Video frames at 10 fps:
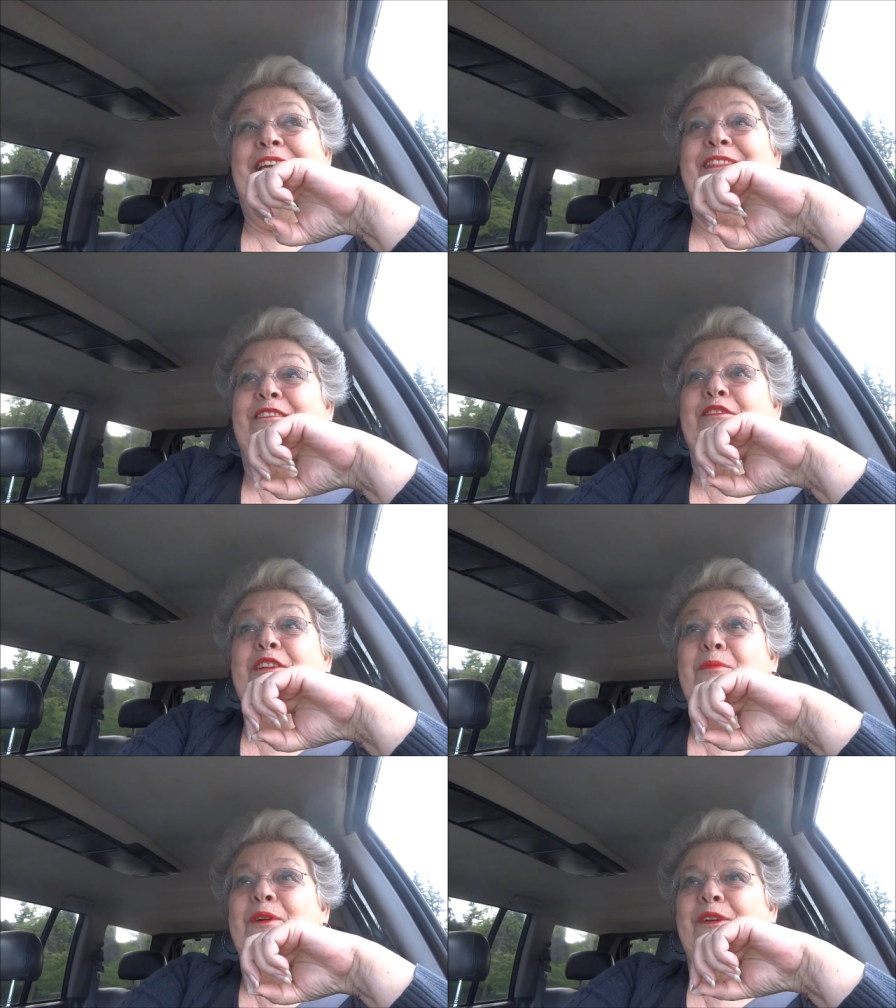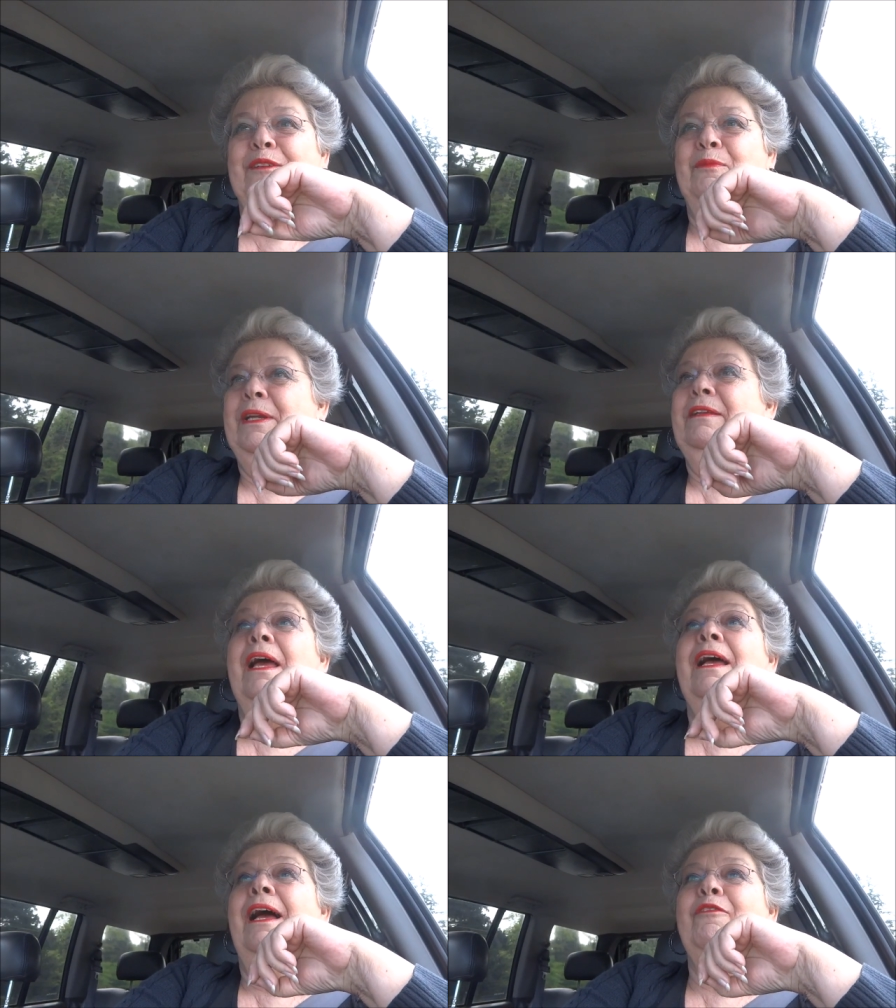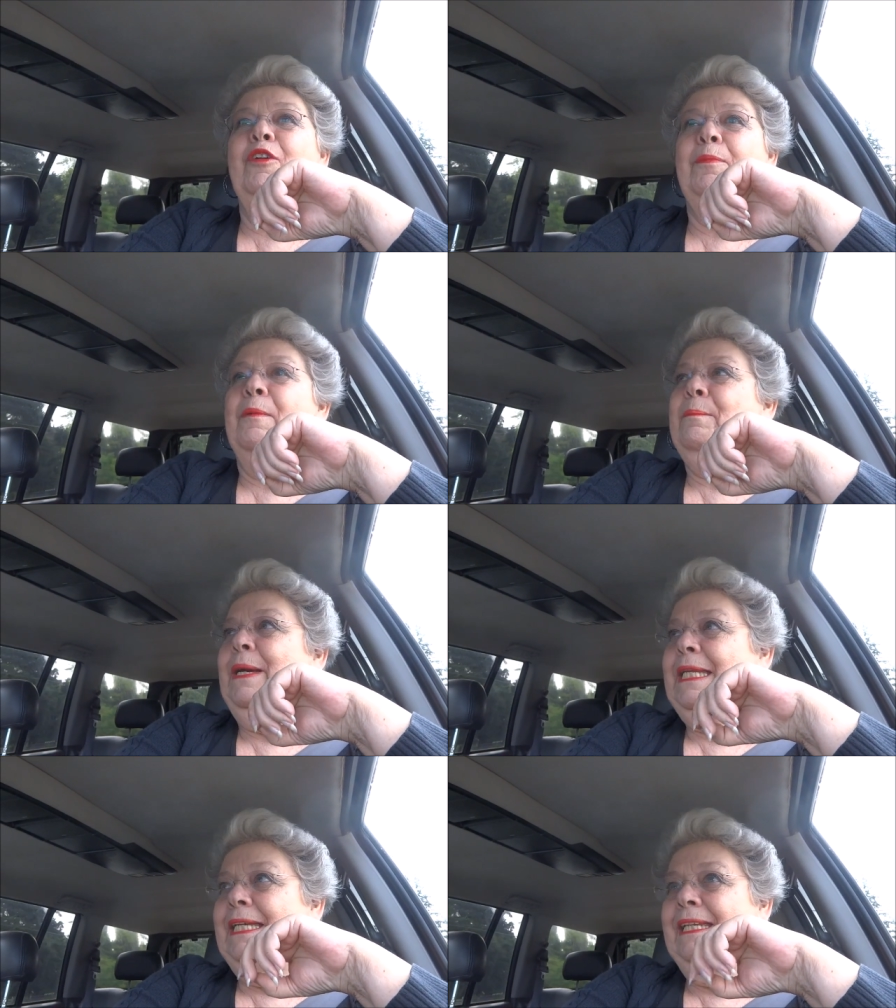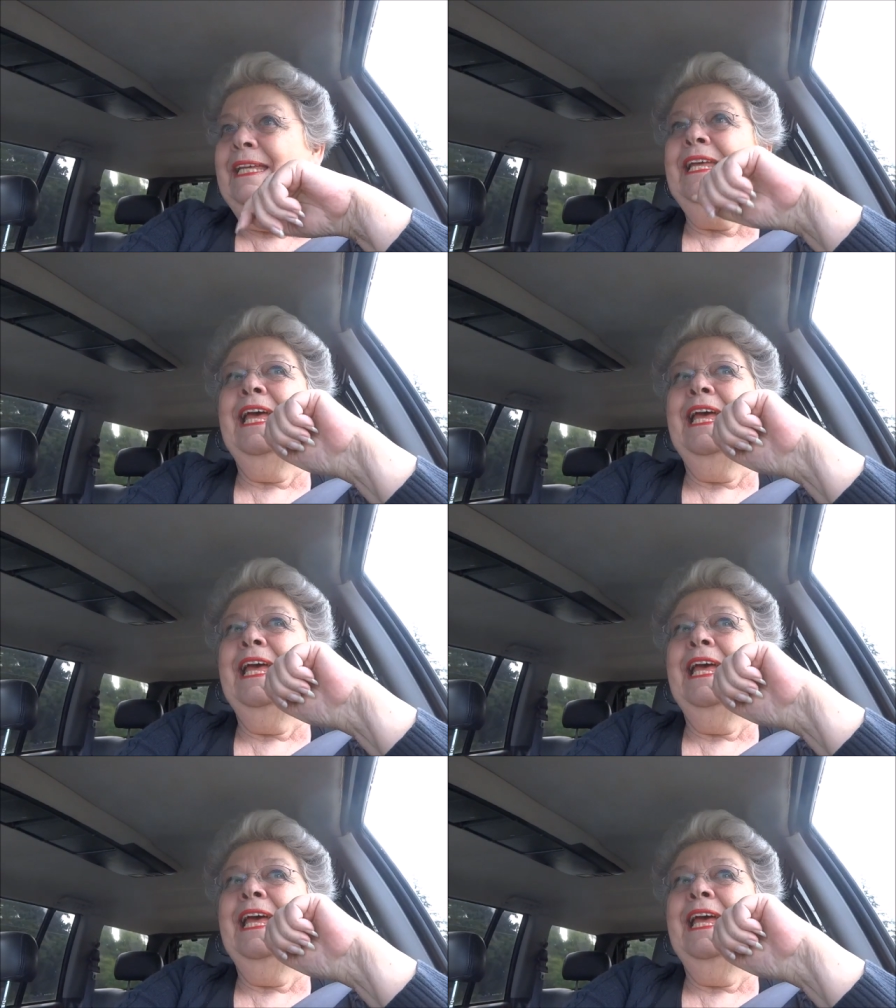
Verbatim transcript: hit the real world and went, I've got to put money in.